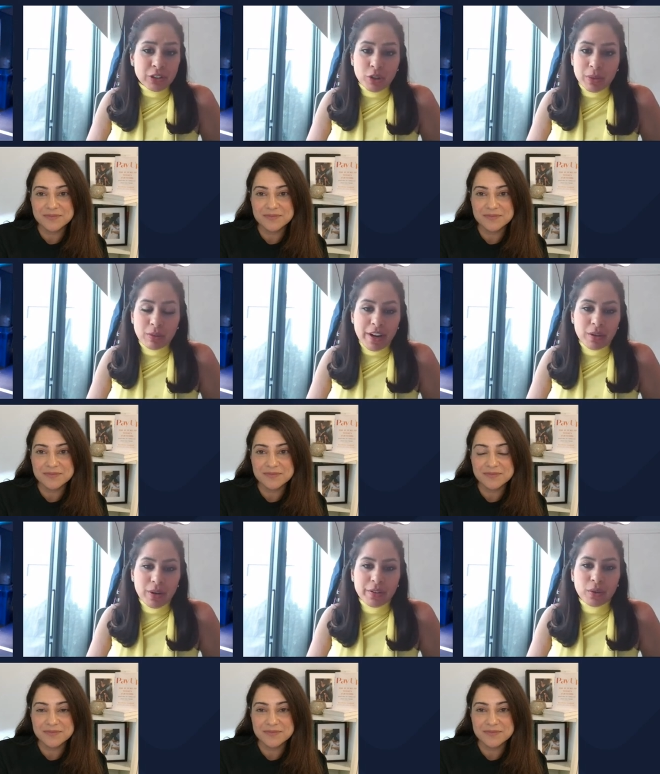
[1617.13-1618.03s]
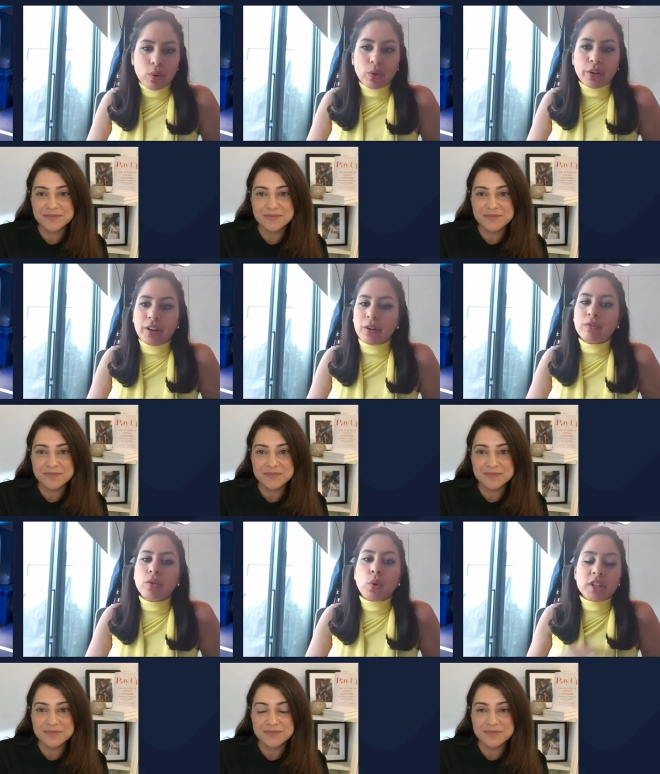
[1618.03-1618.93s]
Speaker 1: looming right around the corner
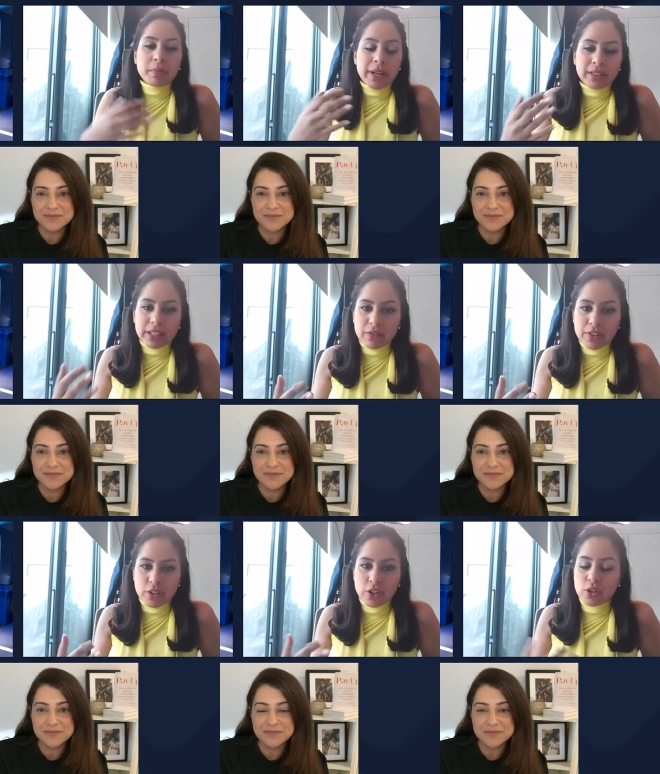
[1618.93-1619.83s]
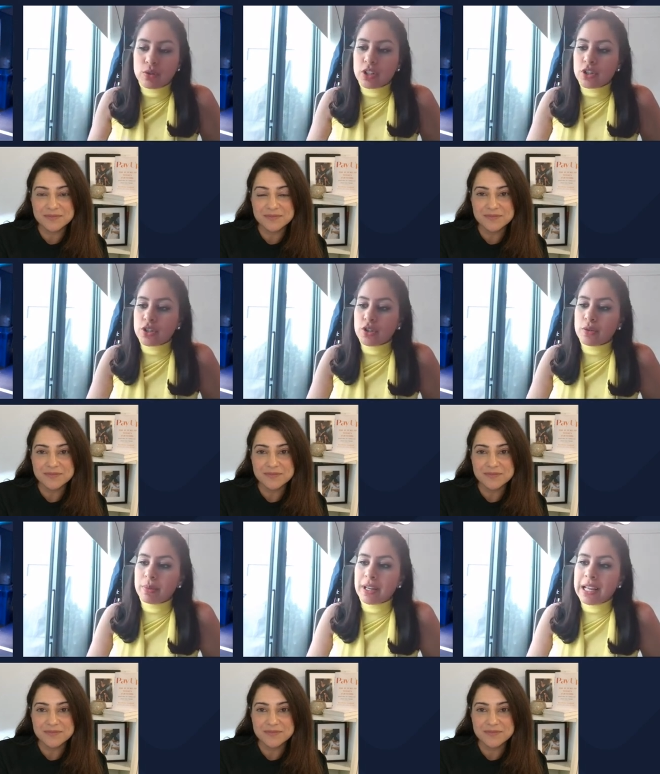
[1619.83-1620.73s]
of course paid leave is a huge
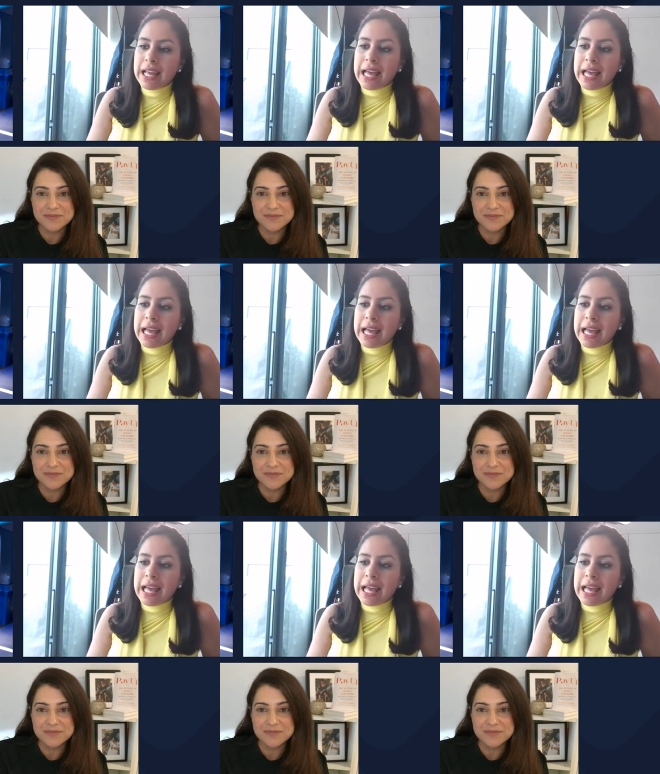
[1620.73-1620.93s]
issue but